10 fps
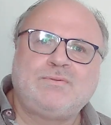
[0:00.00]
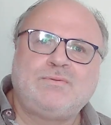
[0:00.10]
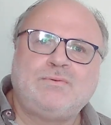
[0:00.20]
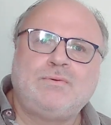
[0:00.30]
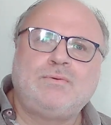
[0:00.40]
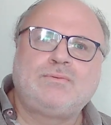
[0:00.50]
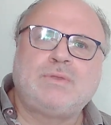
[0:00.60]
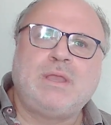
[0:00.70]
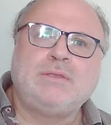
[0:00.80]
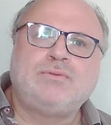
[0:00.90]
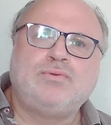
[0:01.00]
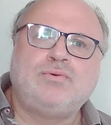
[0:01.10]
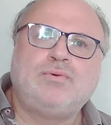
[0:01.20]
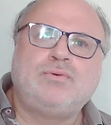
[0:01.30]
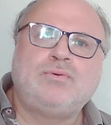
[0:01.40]
to try
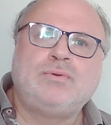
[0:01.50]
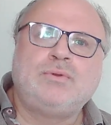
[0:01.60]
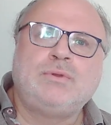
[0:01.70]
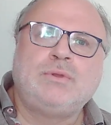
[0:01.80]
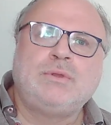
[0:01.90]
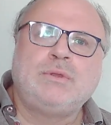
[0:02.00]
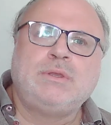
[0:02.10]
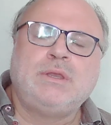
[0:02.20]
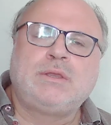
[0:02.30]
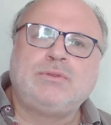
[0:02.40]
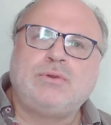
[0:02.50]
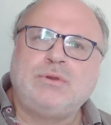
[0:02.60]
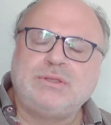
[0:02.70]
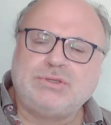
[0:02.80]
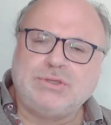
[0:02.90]
to
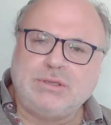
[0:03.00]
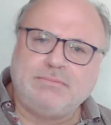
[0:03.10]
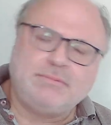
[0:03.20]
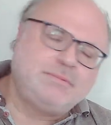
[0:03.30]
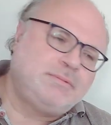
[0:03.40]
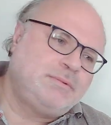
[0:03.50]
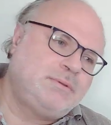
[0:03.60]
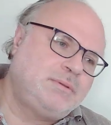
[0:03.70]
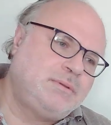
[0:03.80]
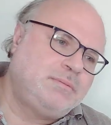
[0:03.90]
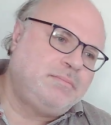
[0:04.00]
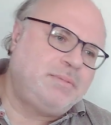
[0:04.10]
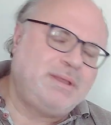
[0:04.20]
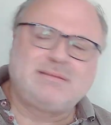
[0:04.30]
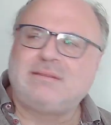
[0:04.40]
acknowledge him,
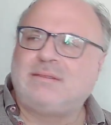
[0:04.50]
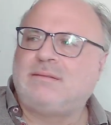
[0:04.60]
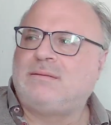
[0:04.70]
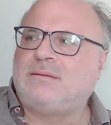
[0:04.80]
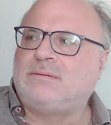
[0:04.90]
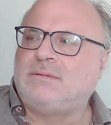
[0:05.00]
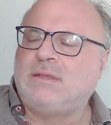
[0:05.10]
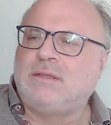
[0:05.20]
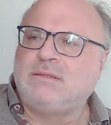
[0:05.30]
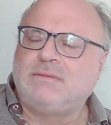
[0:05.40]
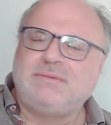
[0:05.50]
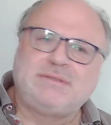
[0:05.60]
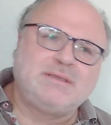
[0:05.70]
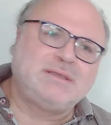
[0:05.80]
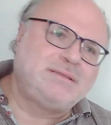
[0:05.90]
but the
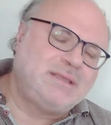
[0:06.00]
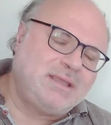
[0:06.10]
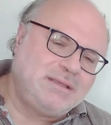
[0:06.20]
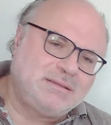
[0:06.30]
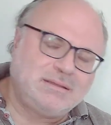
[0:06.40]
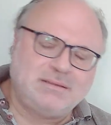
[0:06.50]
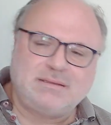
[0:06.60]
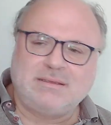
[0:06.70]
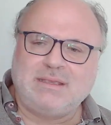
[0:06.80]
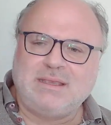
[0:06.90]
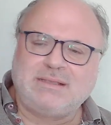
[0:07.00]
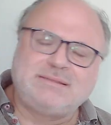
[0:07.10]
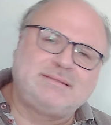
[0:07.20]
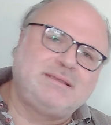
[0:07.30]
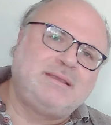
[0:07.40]
mysterious knight
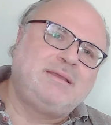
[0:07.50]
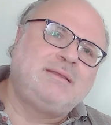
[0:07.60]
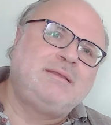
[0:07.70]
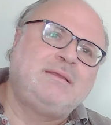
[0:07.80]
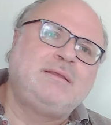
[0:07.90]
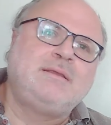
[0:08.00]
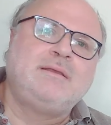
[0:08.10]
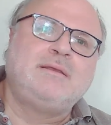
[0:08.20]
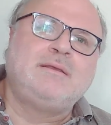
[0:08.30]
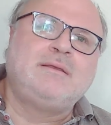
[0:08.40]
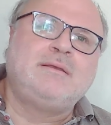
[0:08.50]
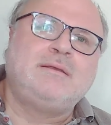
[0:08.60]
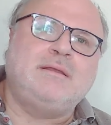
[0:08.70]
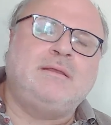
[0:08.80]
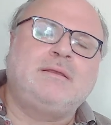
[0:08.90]
reacts uh,
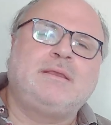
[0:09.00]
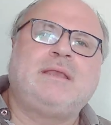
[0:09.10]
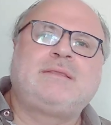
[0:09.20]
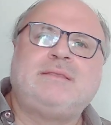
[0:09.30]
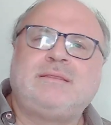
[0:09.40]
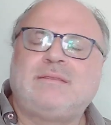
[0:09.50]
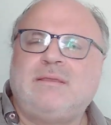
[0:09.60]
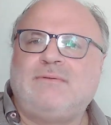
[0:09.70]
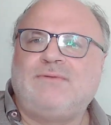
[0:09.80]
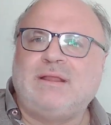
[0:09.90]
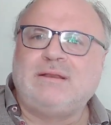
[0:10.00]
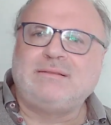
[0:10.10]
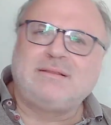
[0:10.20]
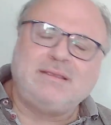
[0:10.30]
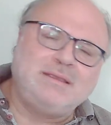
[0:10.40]
acted uh,
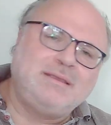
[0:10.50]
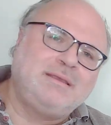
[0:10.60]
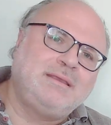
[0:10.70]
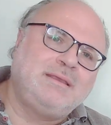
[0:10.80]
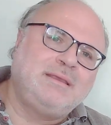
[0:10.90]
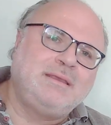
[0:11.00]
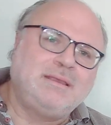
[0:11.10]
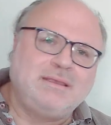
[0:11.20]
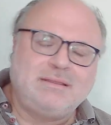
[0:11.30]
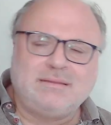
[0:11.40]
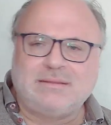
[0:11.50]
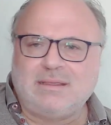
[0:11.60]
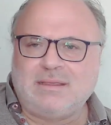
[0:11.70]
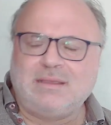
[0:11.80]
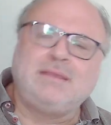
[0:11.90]
violently and
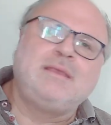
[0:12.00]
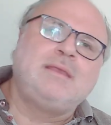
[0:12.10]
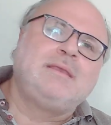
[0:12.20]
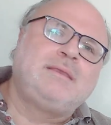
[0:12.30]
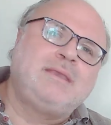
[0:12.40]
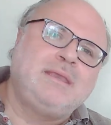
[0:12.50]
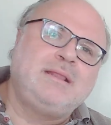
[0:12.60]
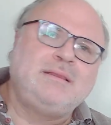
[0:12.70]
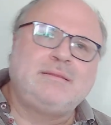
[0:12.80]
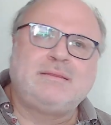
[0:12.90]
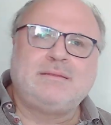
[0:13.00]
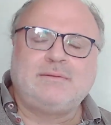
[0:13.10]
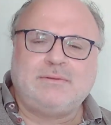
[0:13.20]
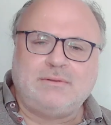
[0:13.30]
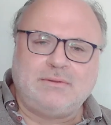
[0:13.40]
uh, killed
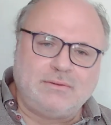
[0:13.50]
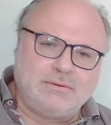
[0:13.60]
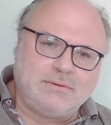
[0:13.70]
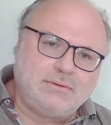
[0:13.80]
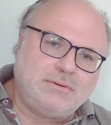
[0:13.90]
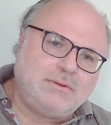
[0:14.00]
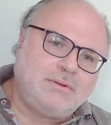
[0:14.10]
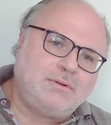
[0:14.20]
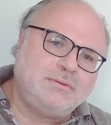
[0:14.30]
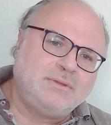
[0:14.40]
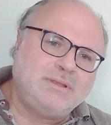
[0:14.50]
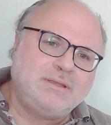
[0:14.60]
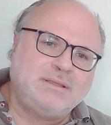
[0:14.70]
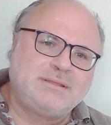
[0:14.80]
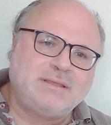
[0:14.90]
all
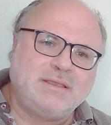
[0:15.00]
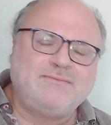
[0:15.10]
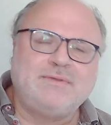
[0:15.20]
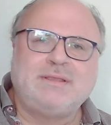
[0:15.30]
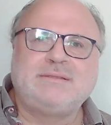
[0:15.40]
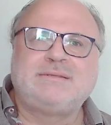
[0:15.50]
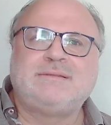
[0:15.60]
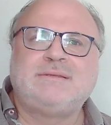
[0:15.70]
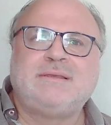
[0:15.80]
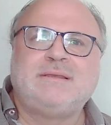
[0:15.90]
the servants,